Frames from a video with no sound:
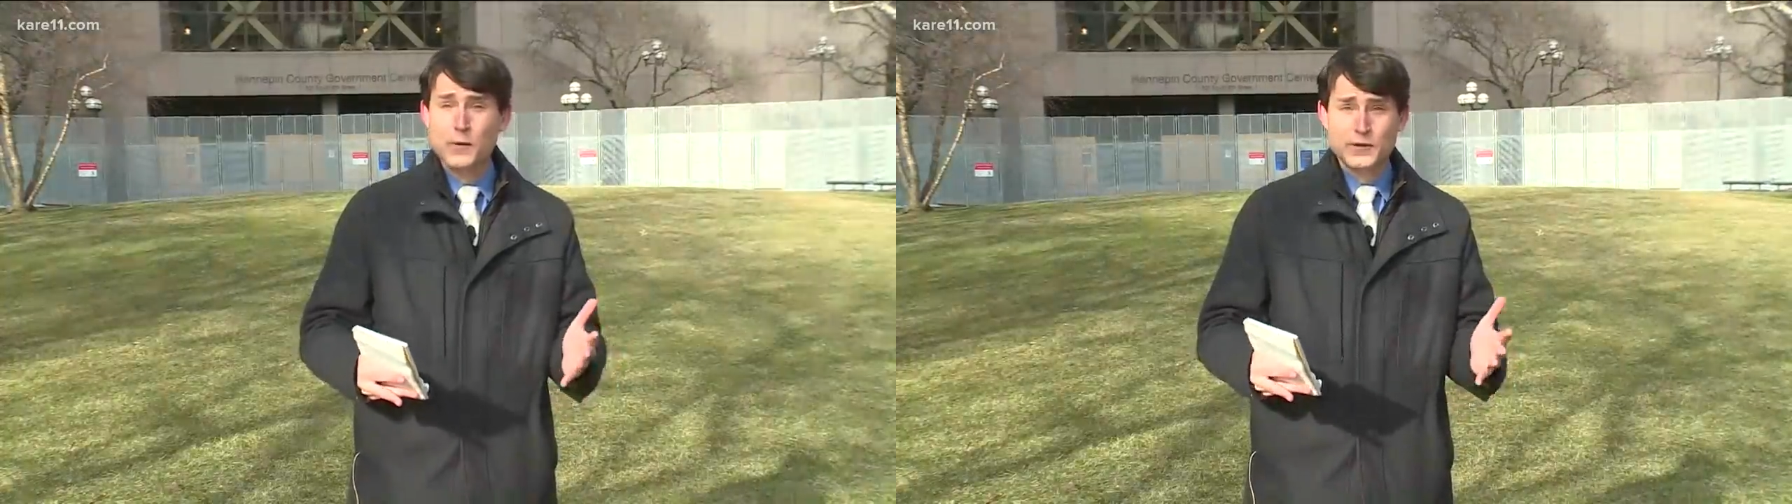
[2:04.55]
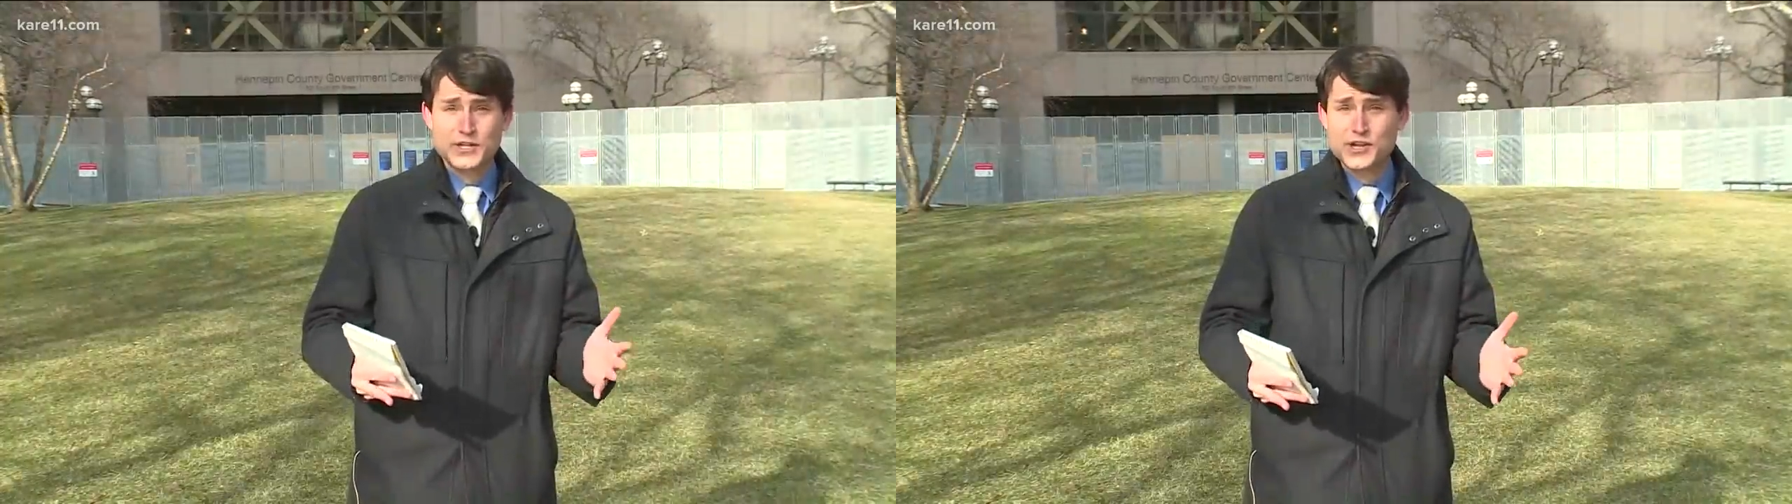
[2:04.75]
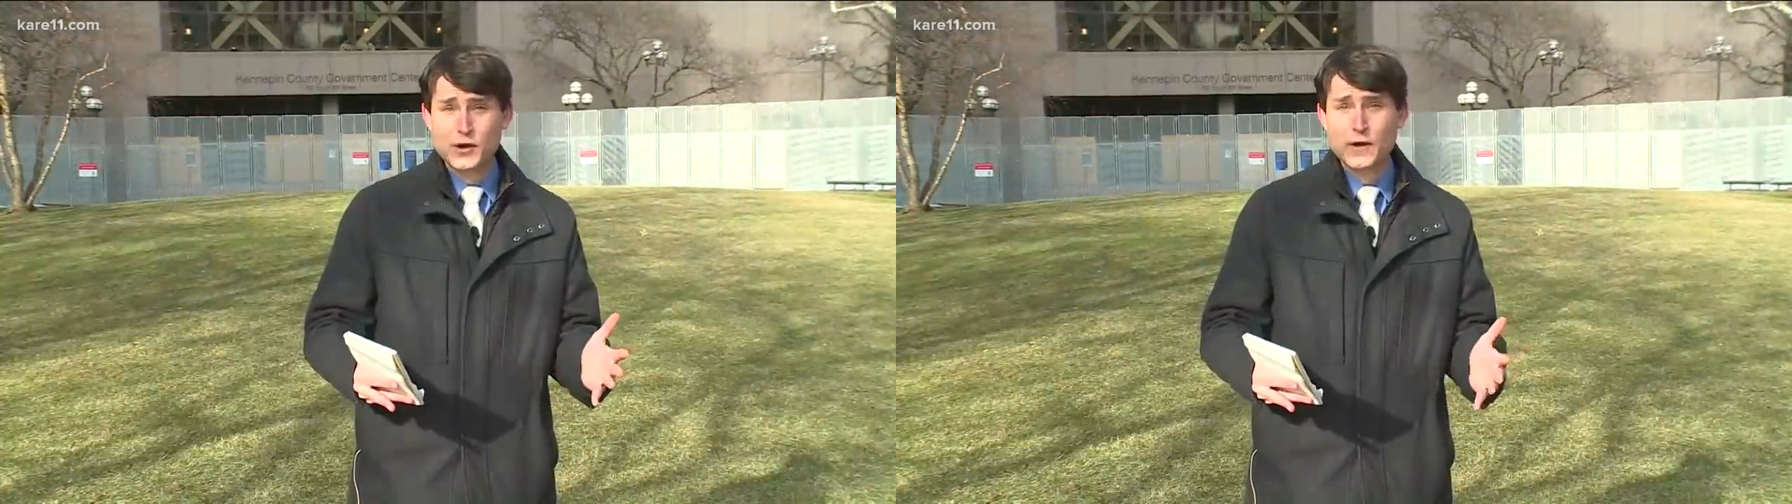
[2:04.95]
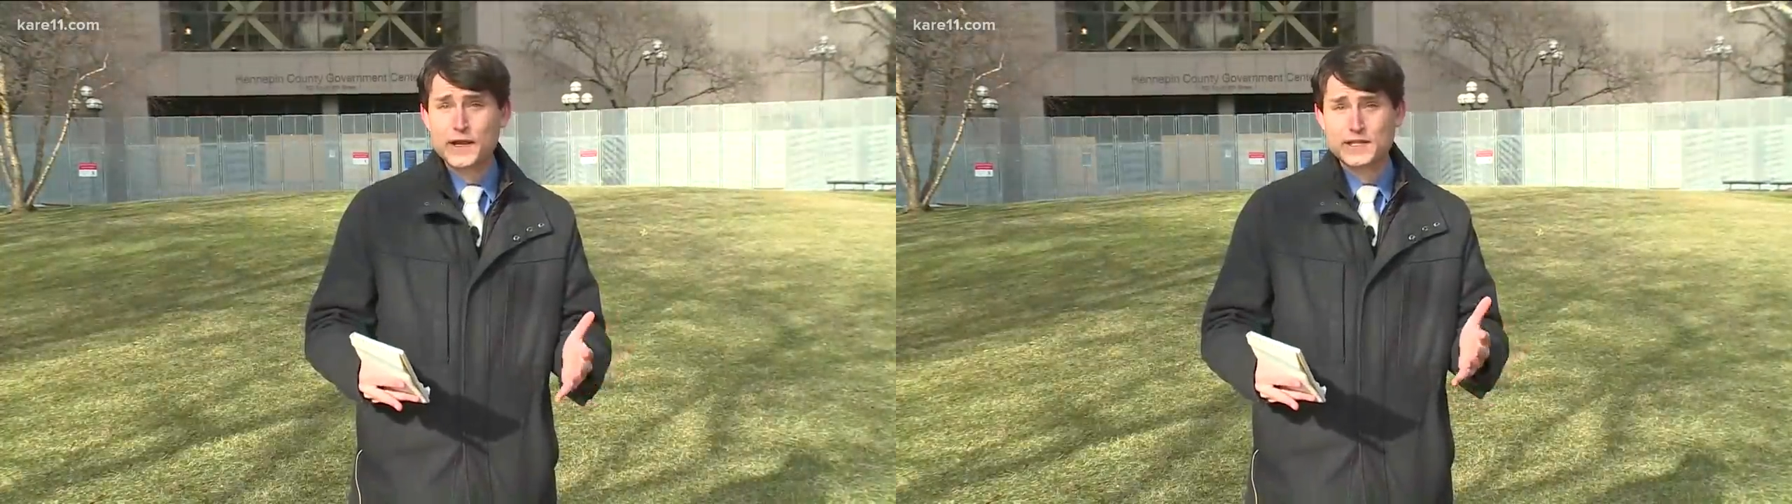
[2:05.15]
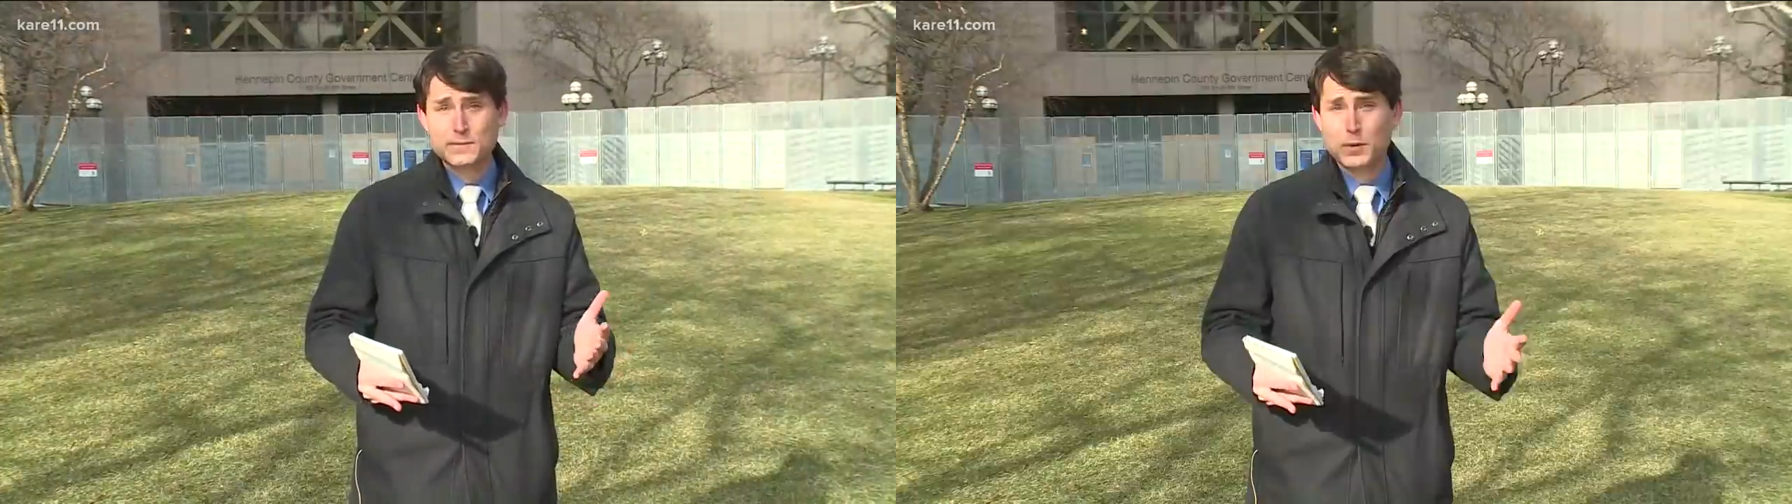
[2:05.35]
was
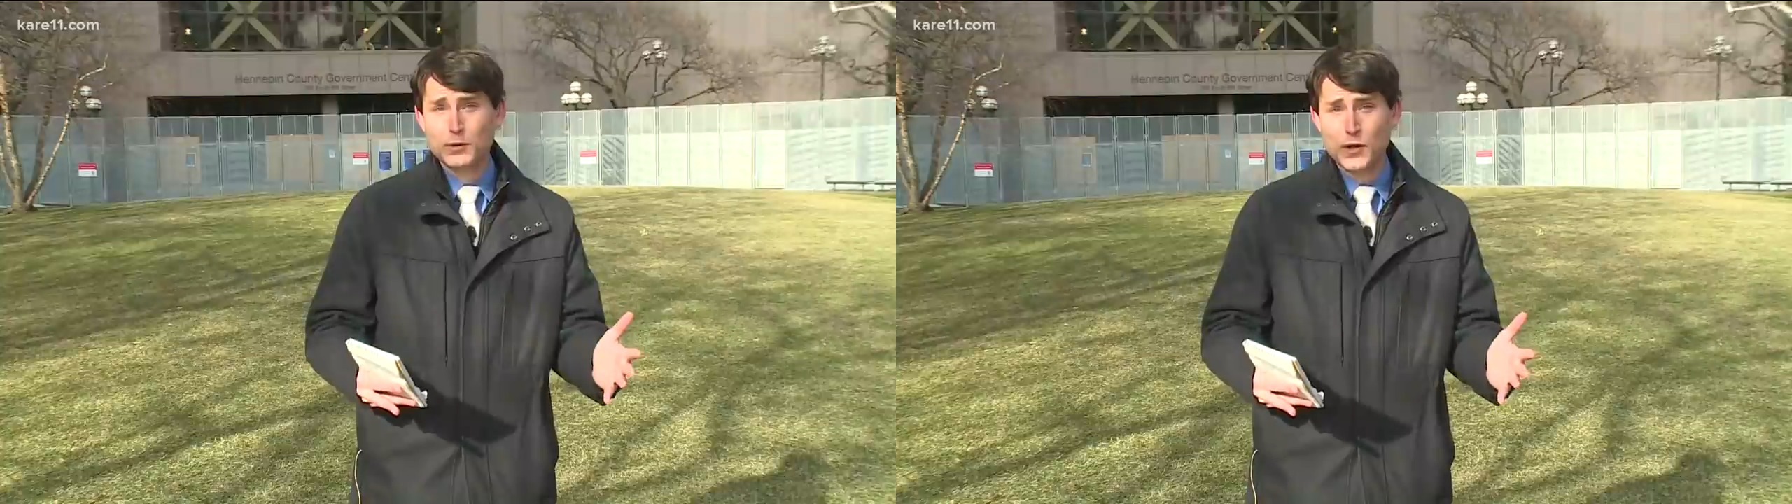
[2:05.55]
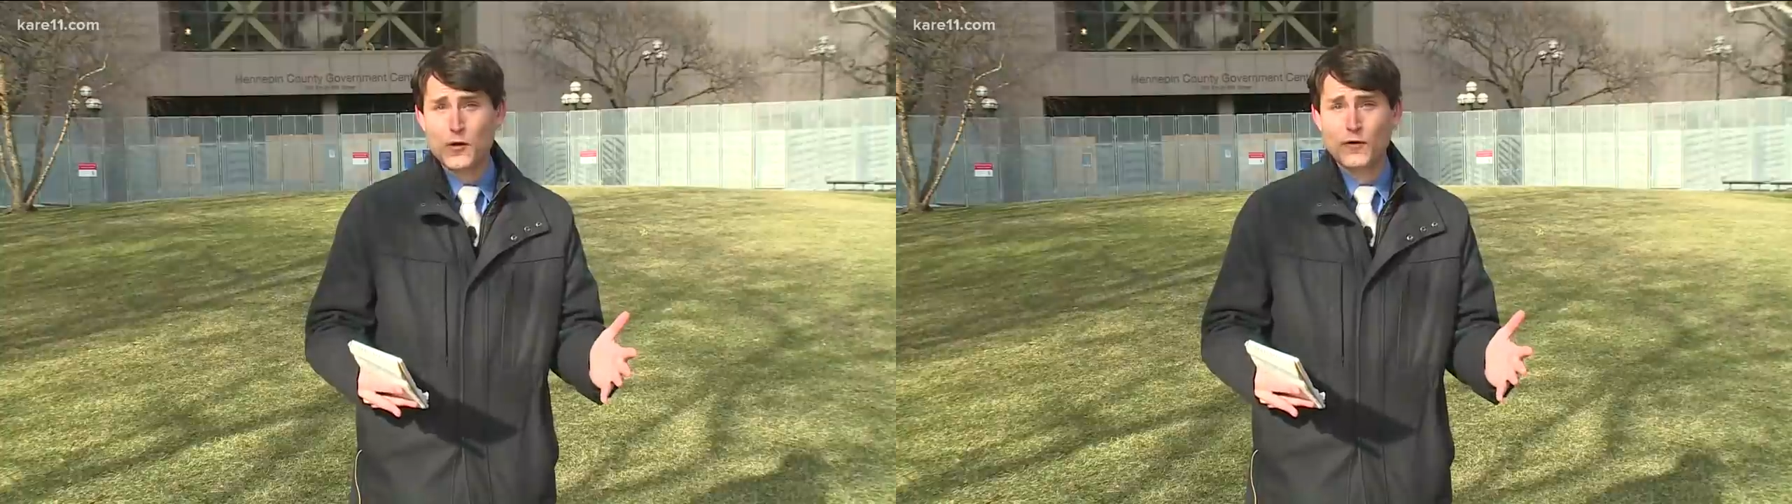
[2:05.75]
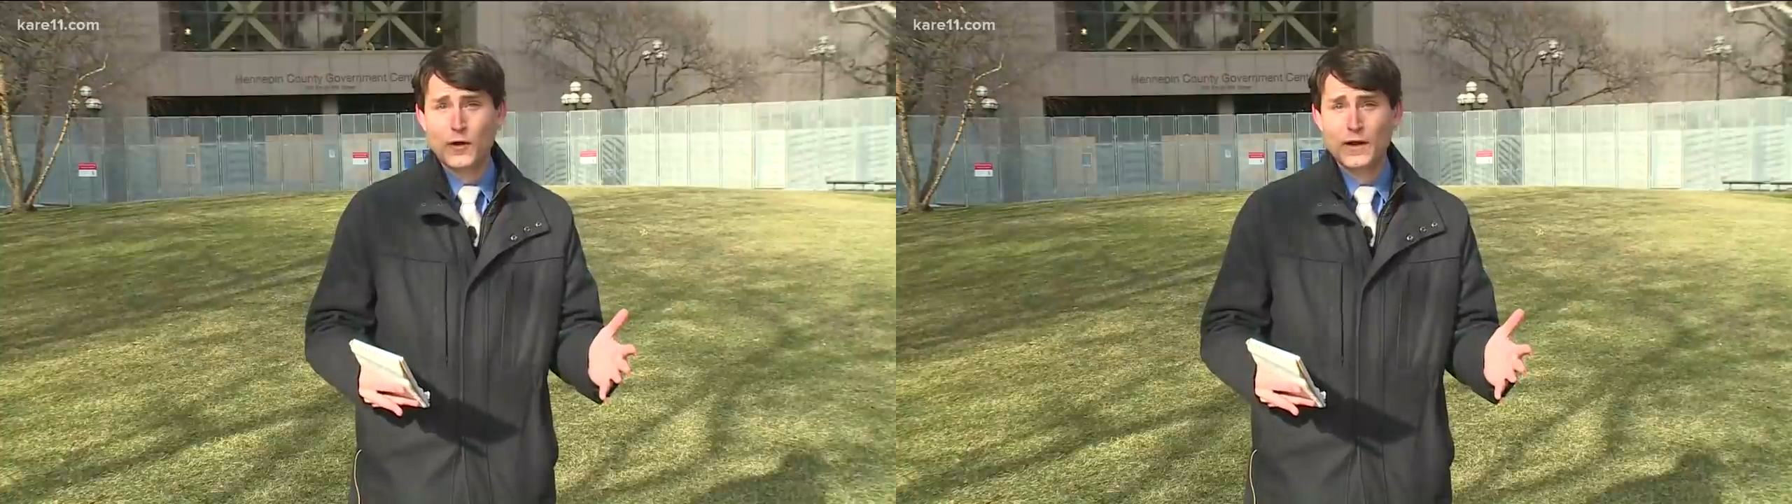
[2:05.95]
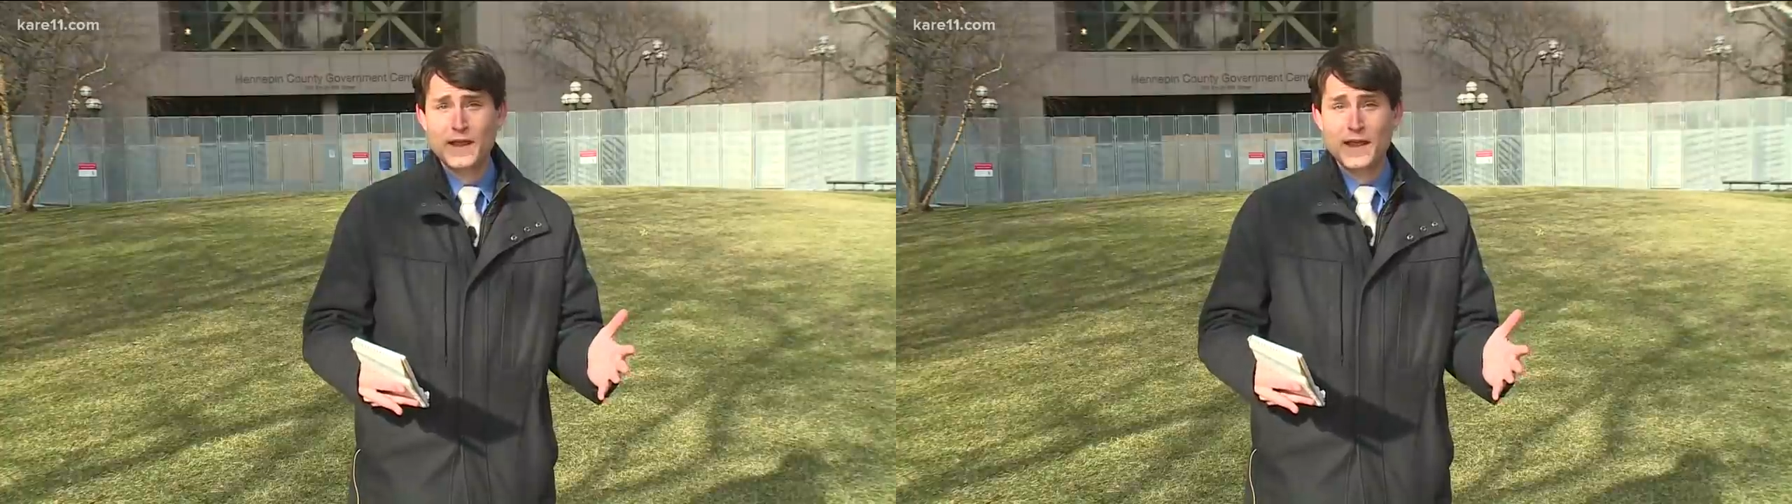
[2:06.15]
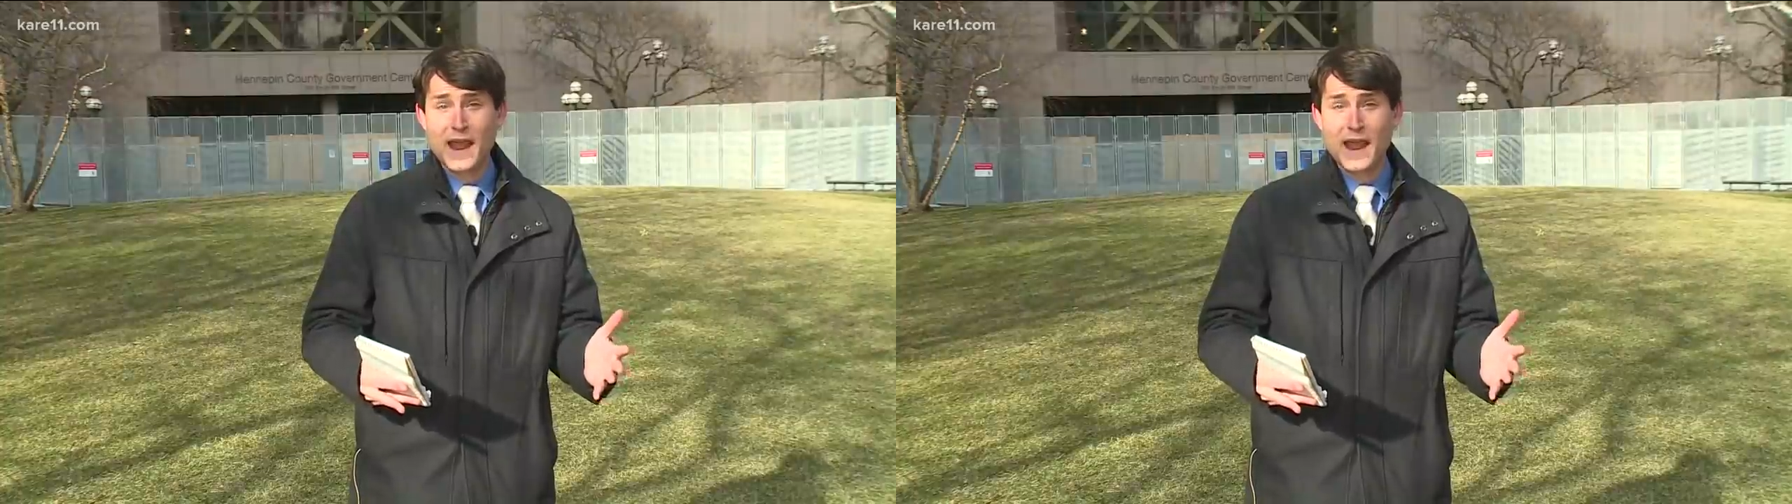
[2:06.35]
curious, pulled over,